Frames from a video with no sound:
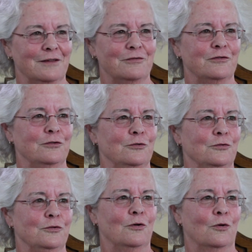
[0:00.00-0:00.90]
the
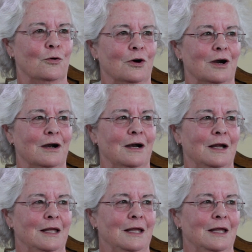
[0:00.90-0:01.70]
food, or